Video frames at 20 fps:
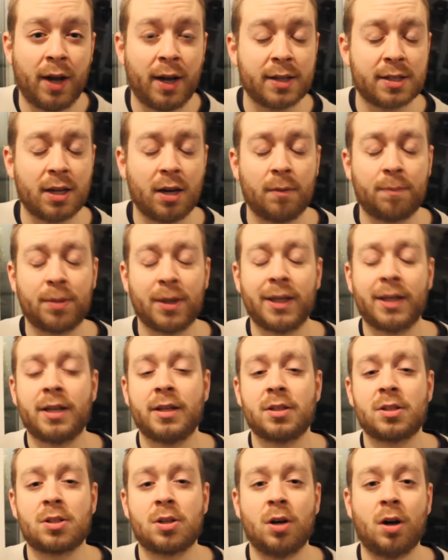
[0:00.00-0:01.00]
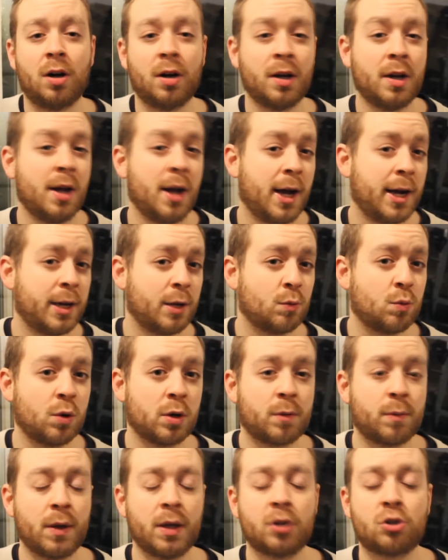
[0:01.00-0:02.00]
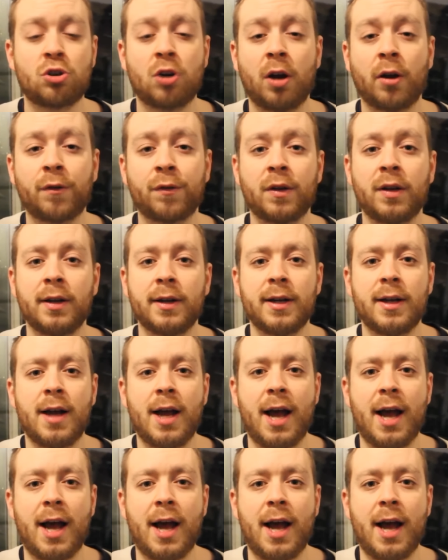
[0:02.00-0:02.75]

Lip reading: That is how bleak it's got, and it would be a trophy.